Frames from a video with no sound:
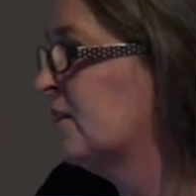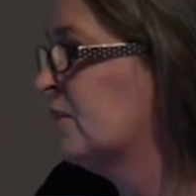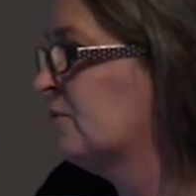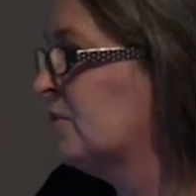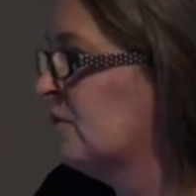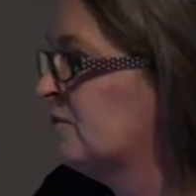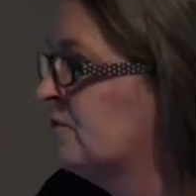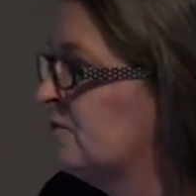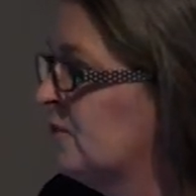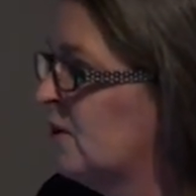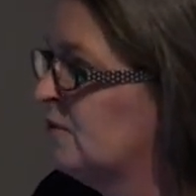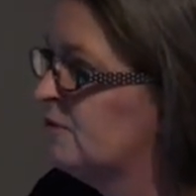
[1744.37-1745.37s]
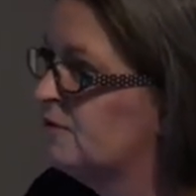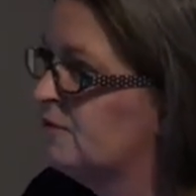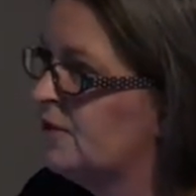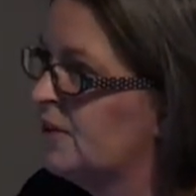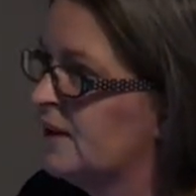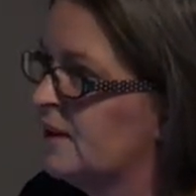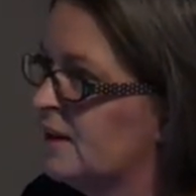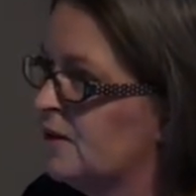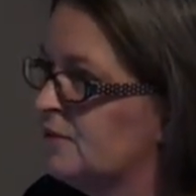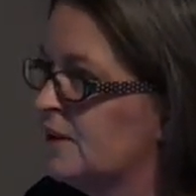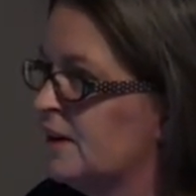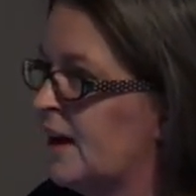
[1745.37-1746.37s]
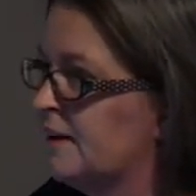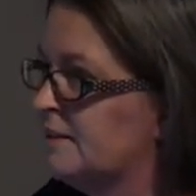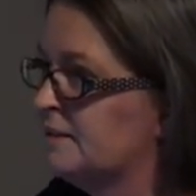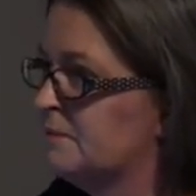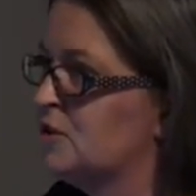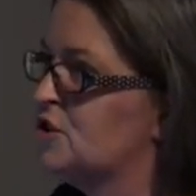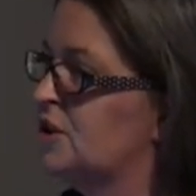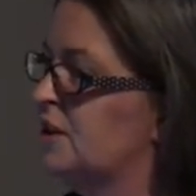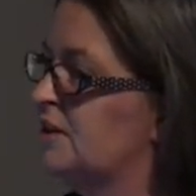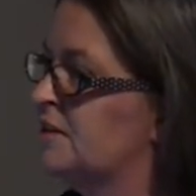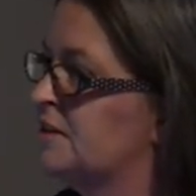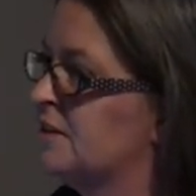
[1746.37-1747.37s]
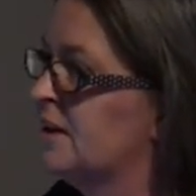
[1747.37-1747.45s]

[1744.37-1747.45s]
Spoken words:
of thinking of it as machines